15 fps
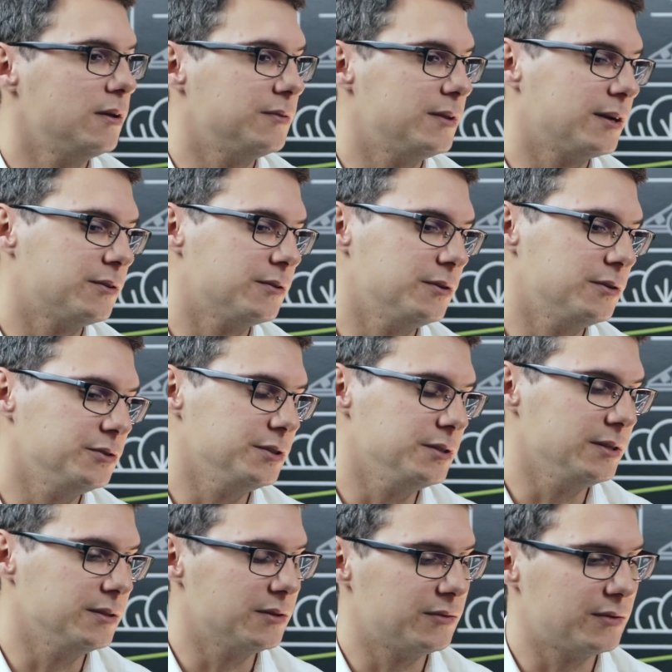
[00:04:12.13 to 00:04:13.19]

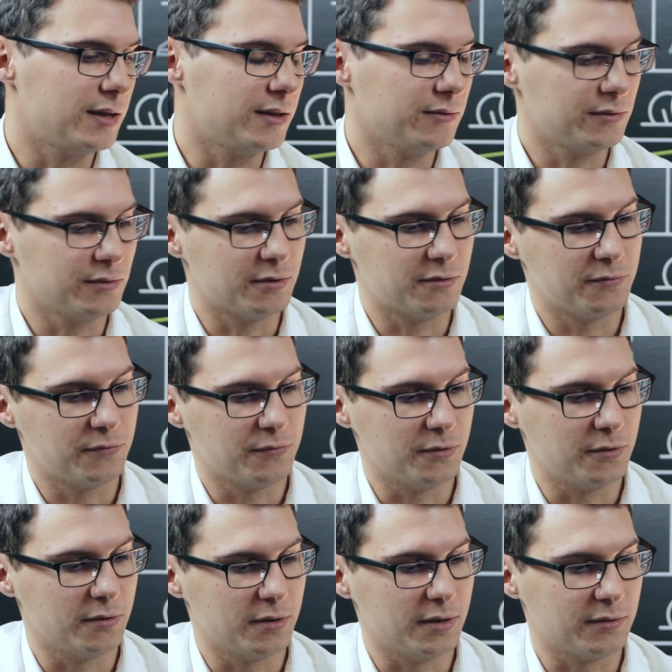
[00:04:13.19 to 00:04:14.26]
technology in the sense
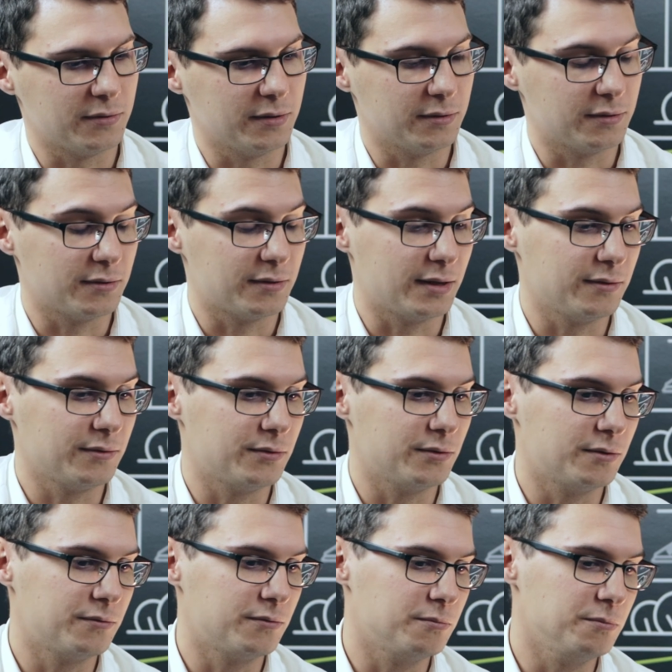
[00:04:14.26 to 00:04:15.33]

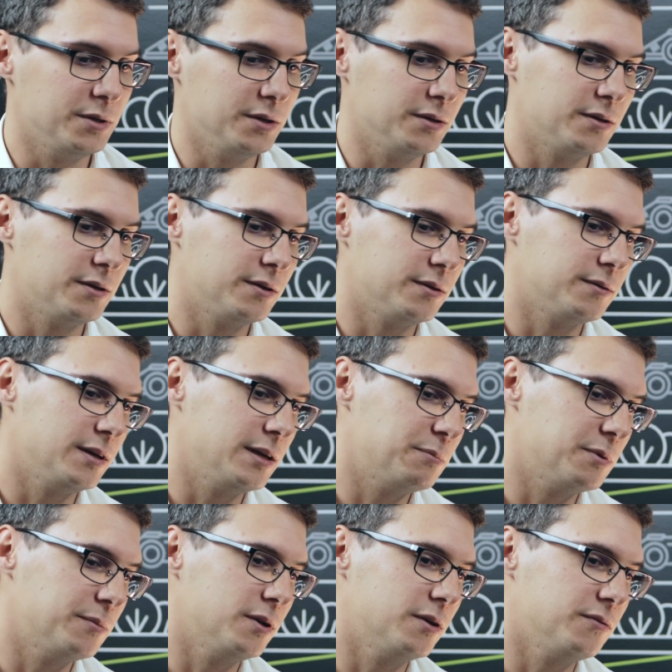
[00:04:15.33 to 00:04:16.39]
of being
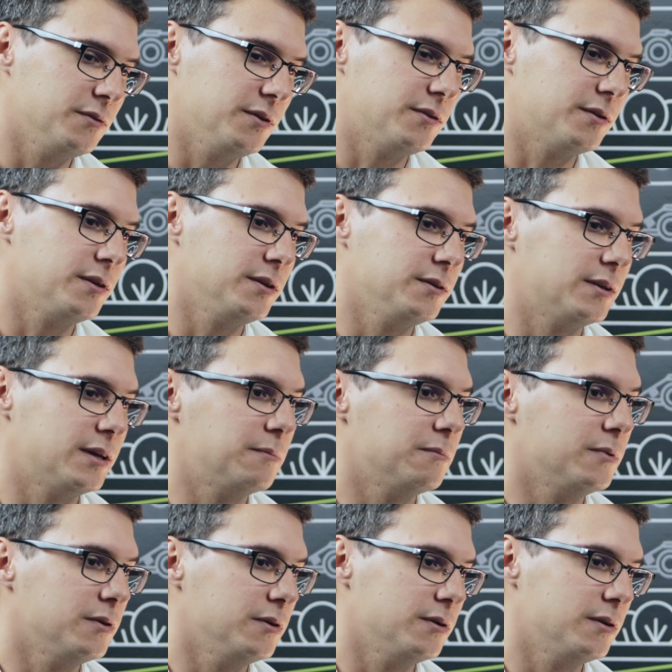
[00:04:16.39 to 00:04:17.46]
capable of installing
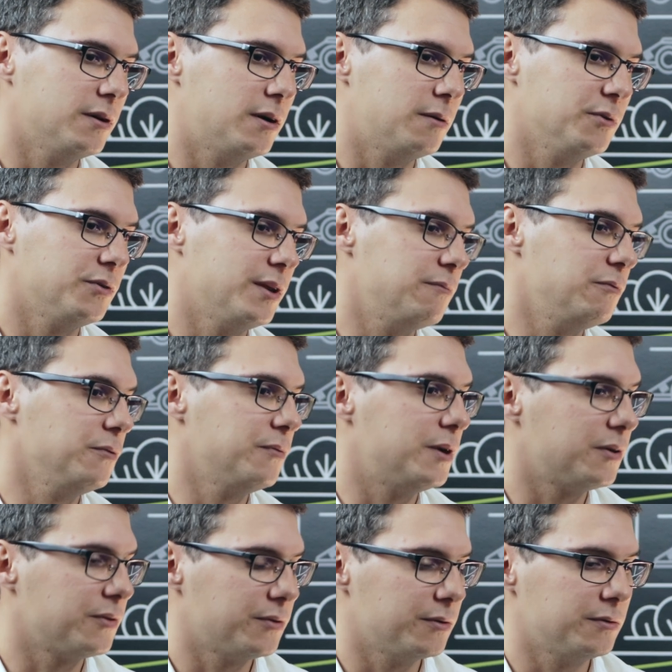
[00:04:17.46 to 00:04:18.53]
them almost
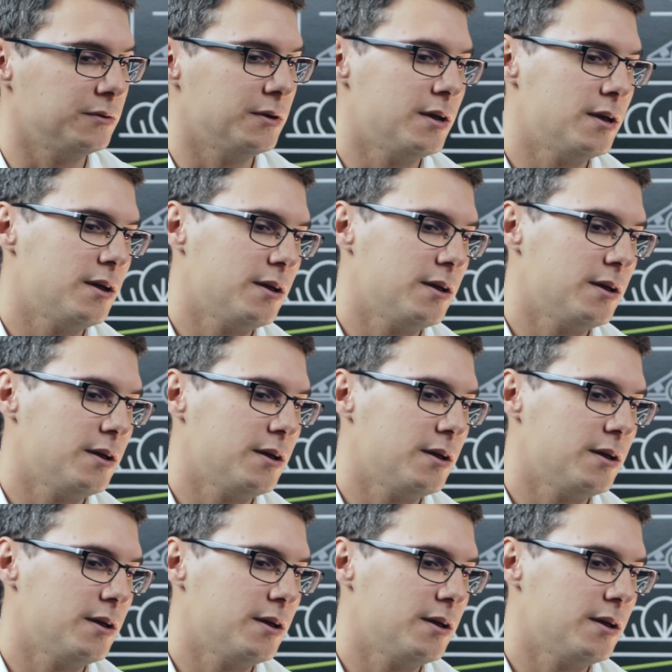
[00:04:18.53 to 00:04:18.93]
everywhere. So,